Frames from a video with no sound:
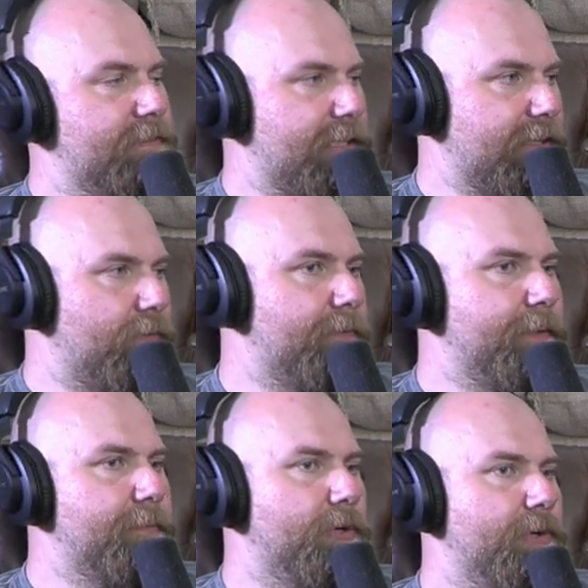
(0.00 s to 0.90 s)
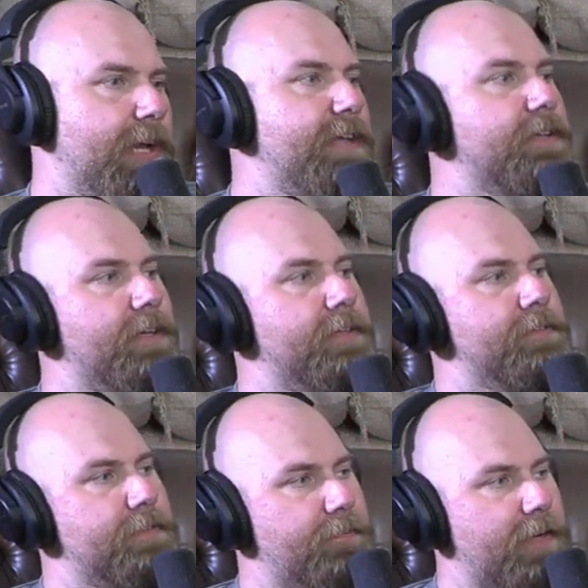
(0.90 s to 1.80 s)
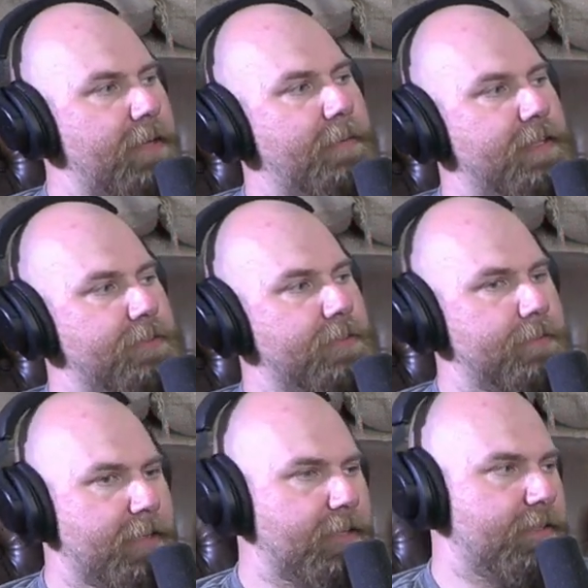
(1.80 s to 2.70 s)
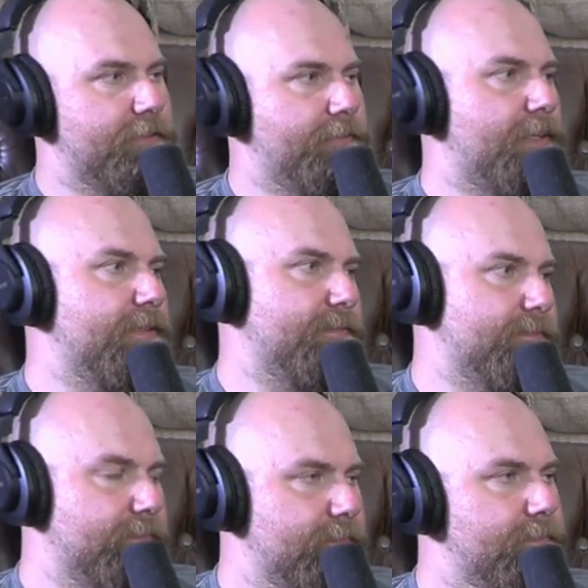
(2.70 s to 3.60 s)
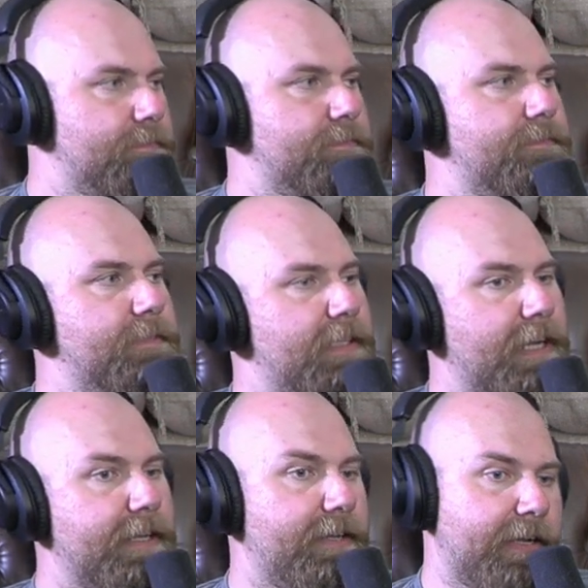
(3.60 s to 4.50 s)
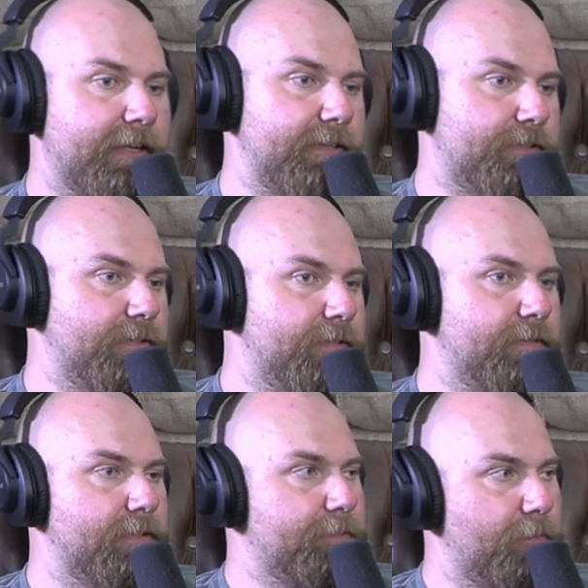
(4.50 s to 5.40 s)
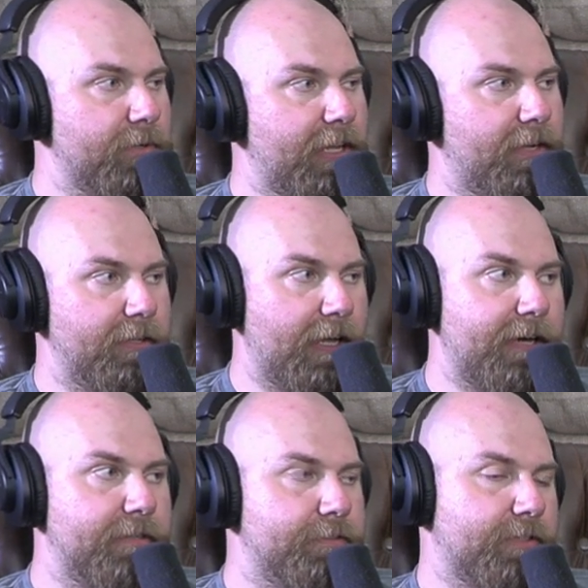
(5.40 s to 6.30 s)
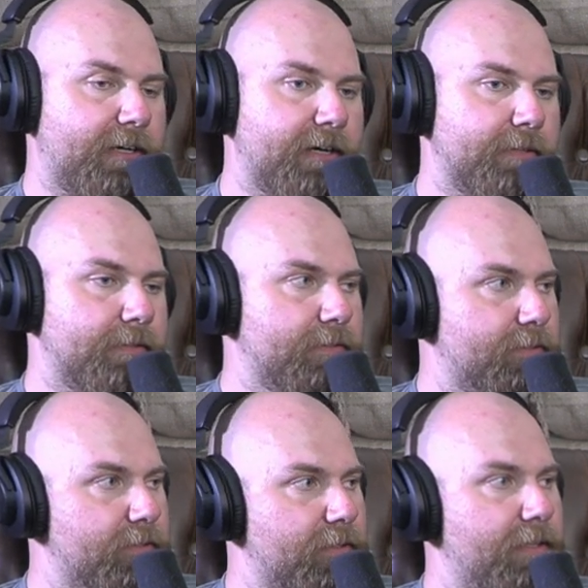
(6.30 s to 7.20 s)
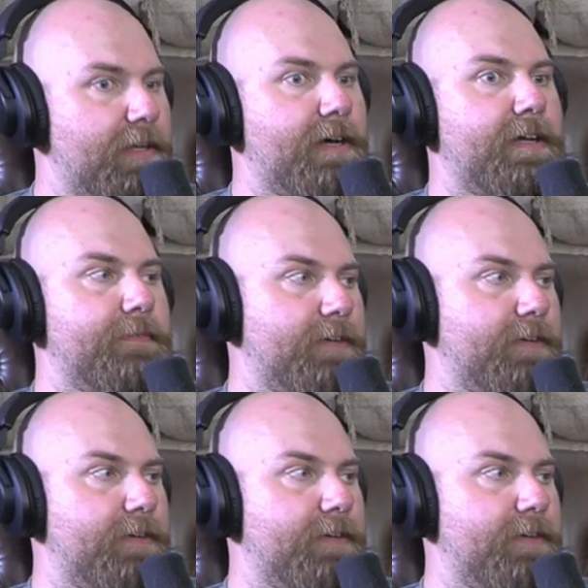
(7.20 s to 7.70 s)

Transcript: Exactly. I want people who hate guns to find my jokes about guns funny. And I get to explore that a lot in Chicago because there's a lot of